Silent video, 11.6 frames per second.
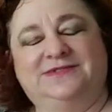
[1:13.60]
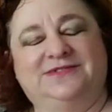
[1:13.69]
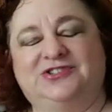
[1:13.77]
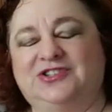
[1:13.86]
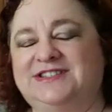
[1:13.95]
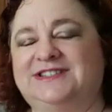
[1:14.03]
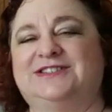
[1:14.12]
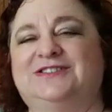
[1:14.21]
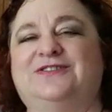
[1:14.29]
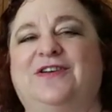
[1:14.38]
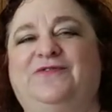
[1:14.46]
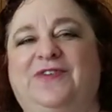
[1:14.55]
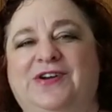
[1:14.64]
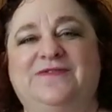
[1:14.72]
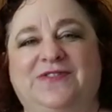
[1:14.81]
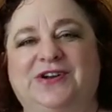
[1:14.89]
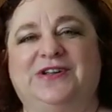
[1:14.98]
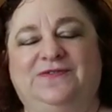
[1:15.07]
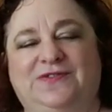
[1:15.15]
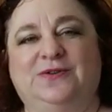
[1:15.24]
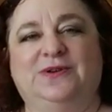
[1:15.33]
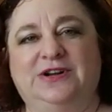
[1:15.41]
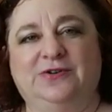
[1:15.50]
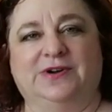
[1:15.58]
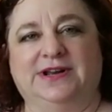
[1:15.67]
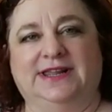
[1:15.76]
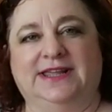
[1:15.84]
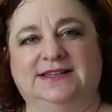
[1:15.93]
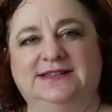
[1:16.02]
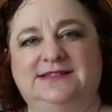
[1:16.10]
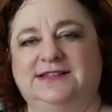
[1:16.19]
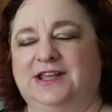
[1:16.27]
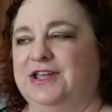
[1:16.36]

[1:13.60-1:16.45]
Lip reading: Just very, very few ingredients.